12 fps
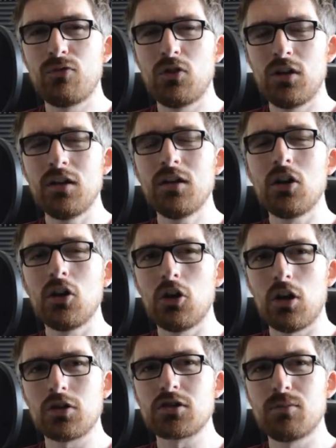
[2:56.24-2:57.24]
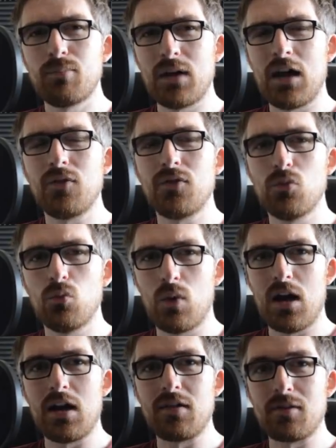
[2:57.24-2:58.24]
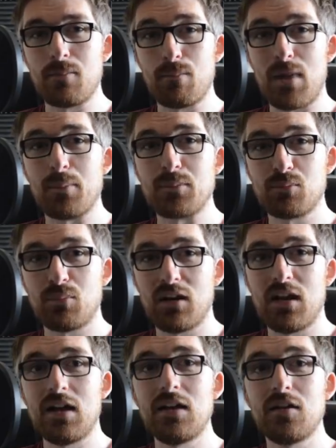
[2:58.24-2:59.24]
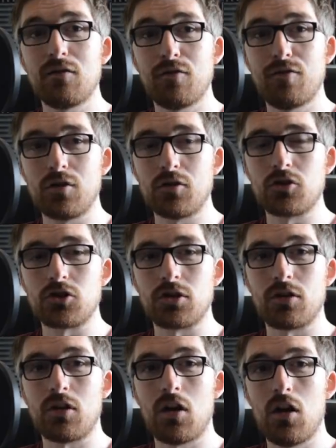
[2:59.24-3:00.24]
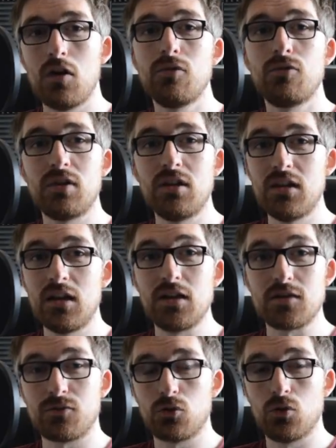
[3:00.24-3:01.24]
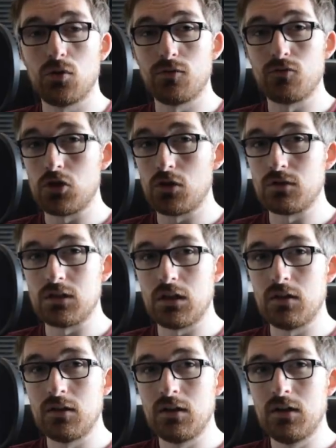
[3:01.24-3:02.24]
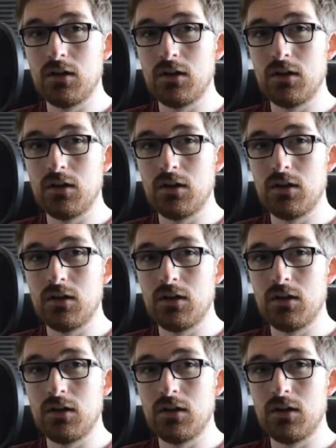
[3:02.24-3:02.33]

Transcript: we've learned a lot about the way that maps play and function over the years of Call of Duty.